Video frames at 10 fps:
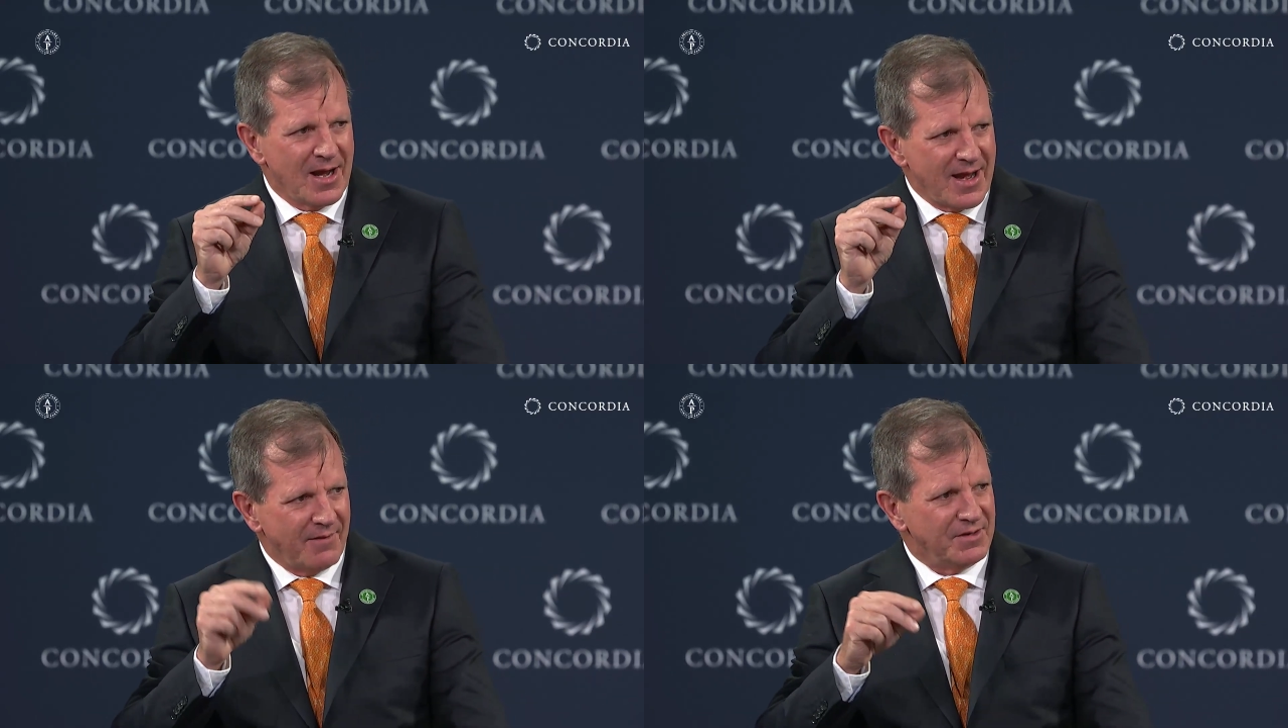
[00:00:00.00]

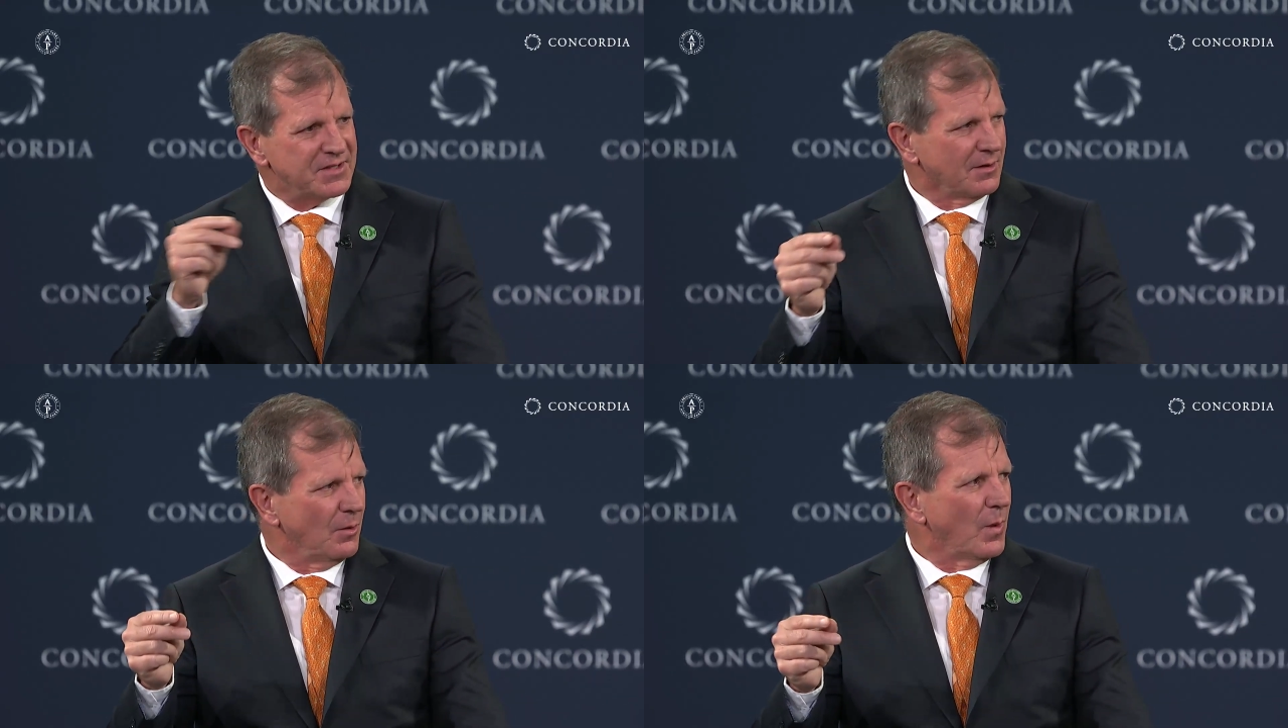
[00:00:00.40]
every
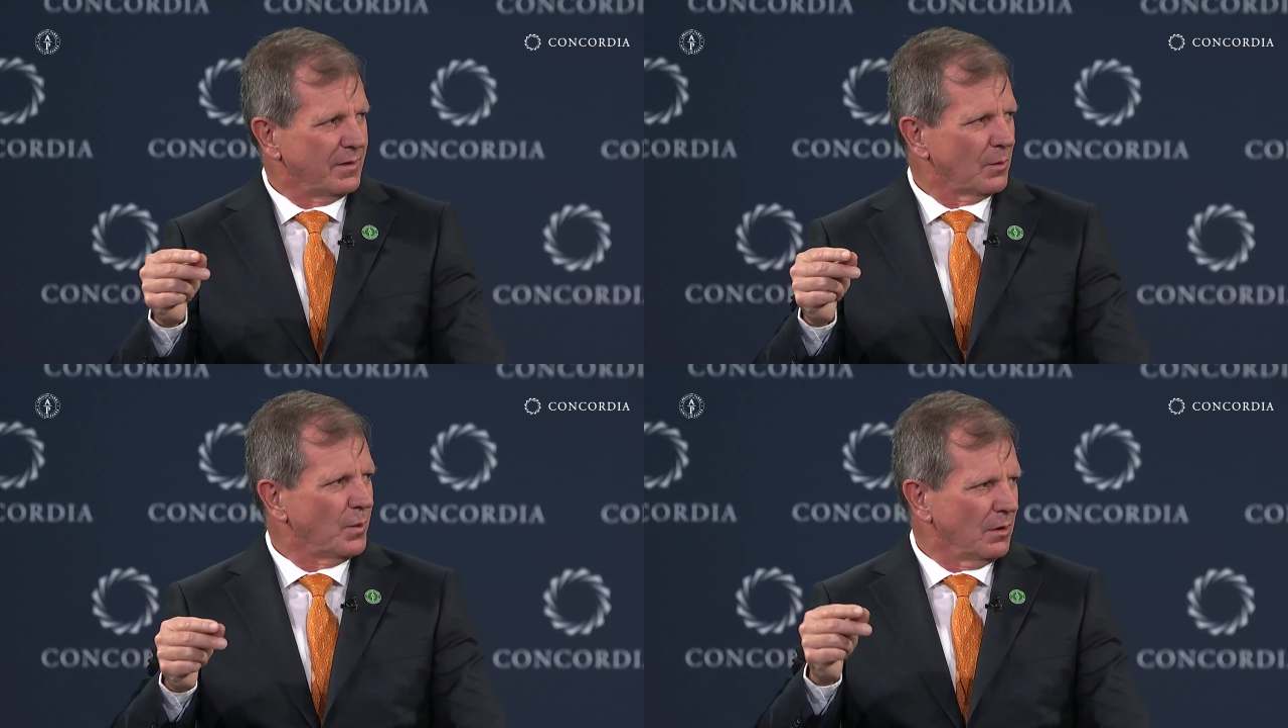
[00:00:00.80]
single one
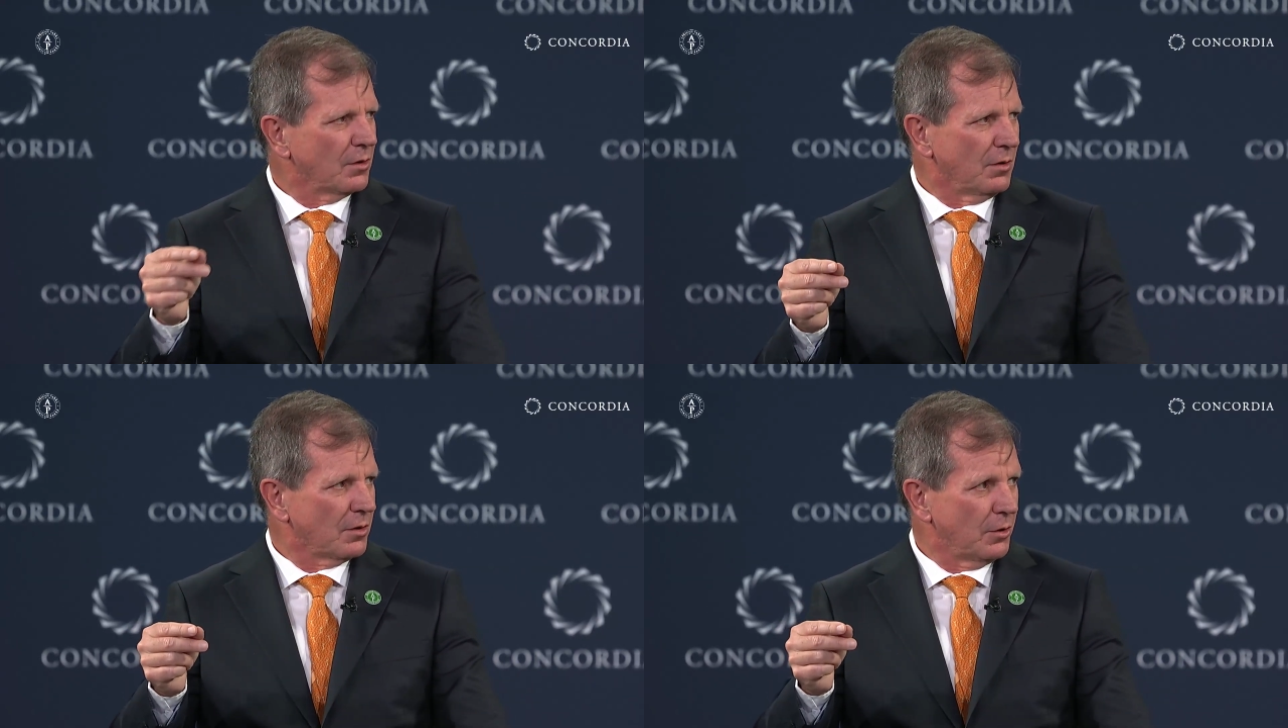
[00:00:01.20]
that we are
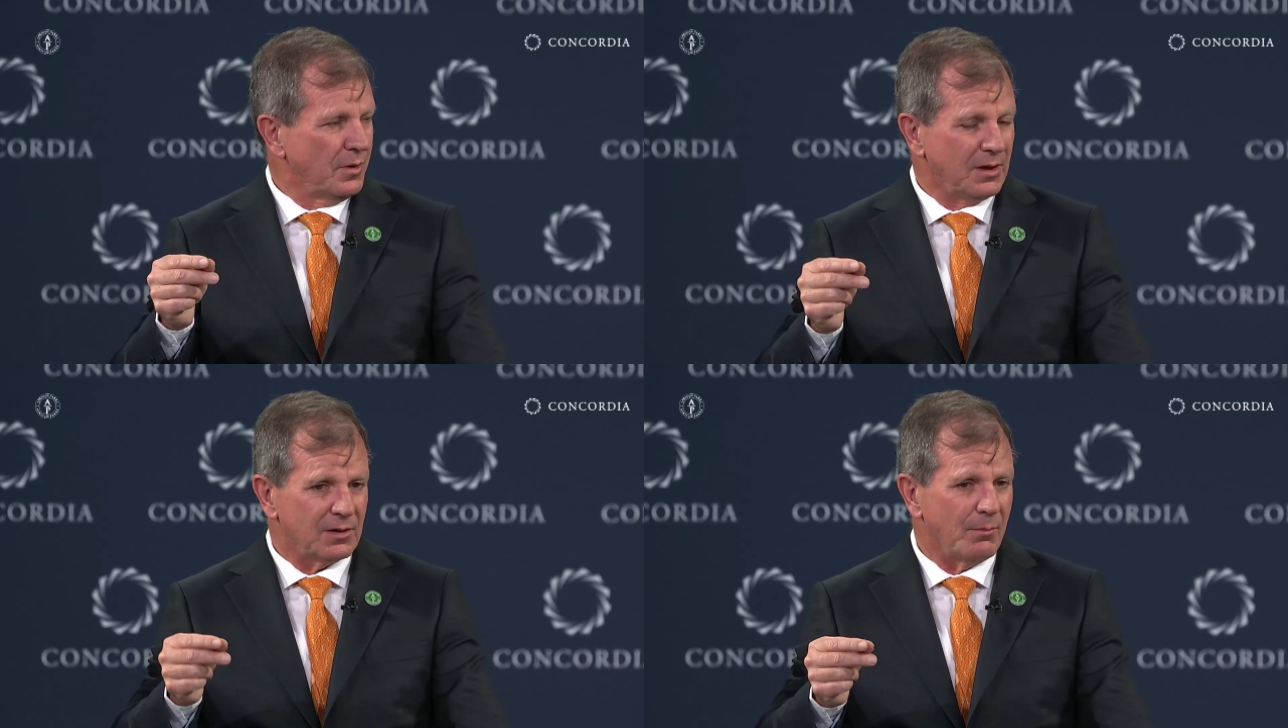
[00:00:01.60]

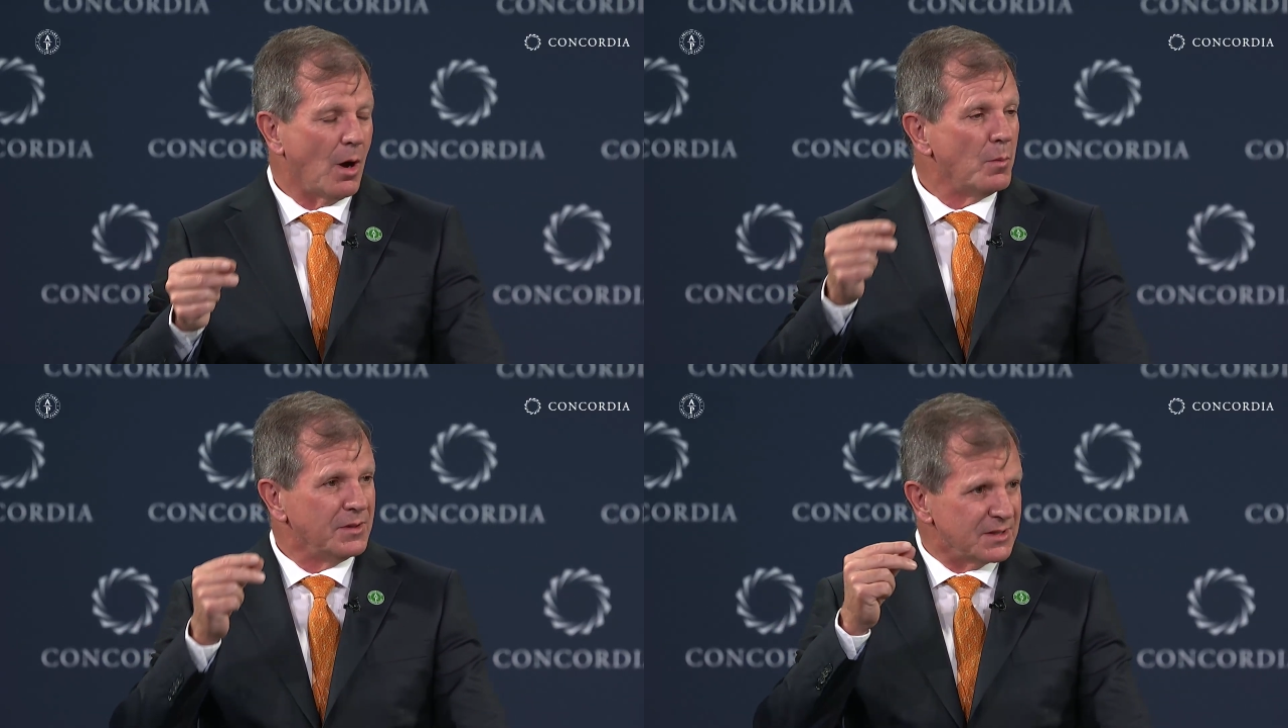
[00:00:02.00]
concluding at the moment